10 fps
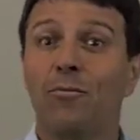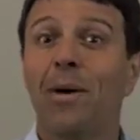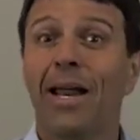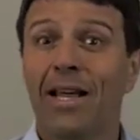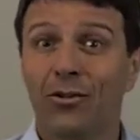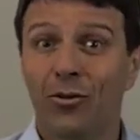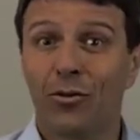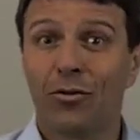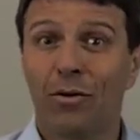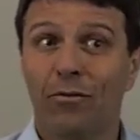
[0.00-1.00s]

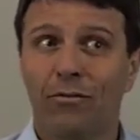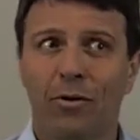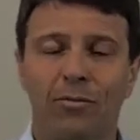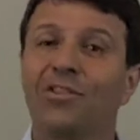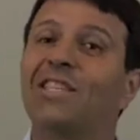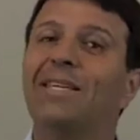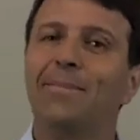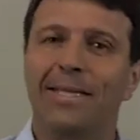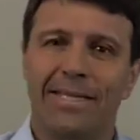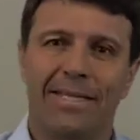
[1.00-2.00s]
manager from
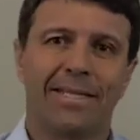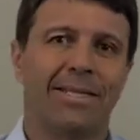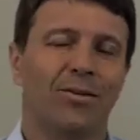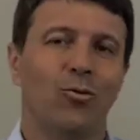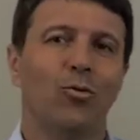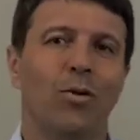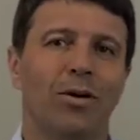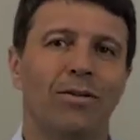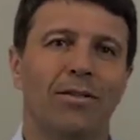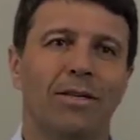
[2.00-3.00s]
Siemens who
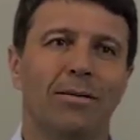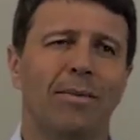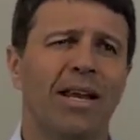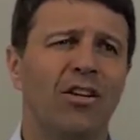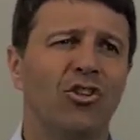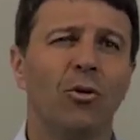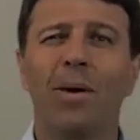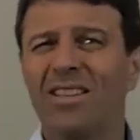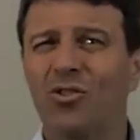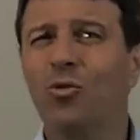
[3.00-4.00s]
was managing
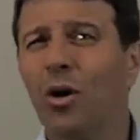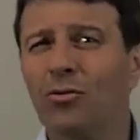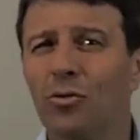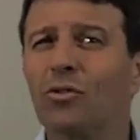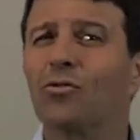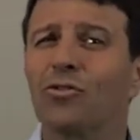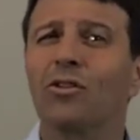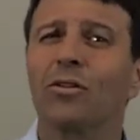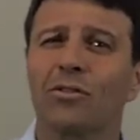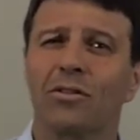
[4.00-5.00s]
about 200
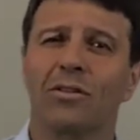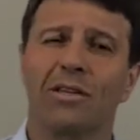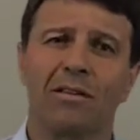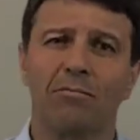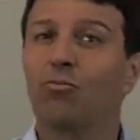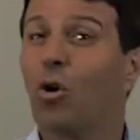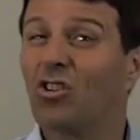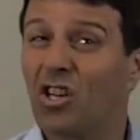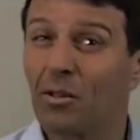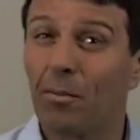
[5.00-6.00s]
consultants and
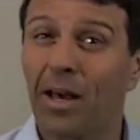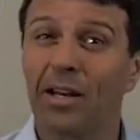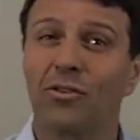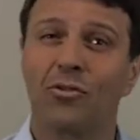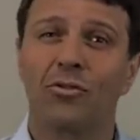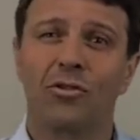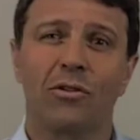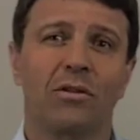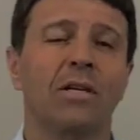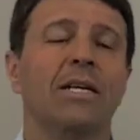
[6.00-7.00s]
project managers,
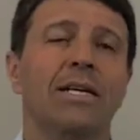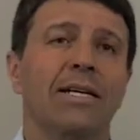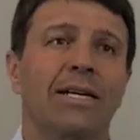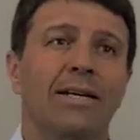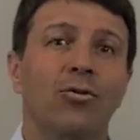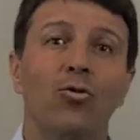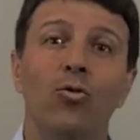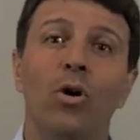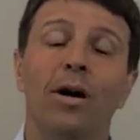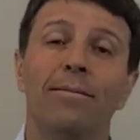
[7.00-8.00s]
and
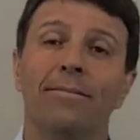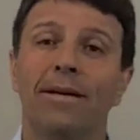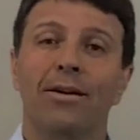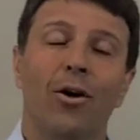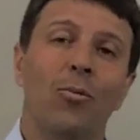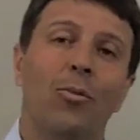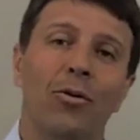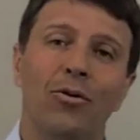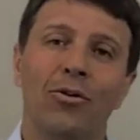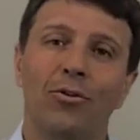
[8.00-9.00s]
who got
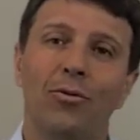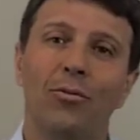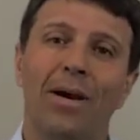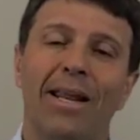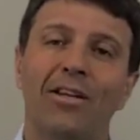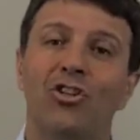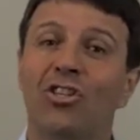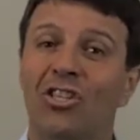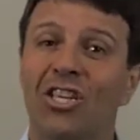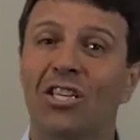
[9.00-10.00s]
appointed to manage
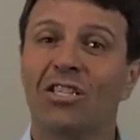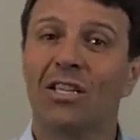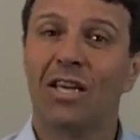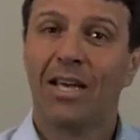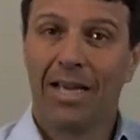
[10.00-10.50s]
6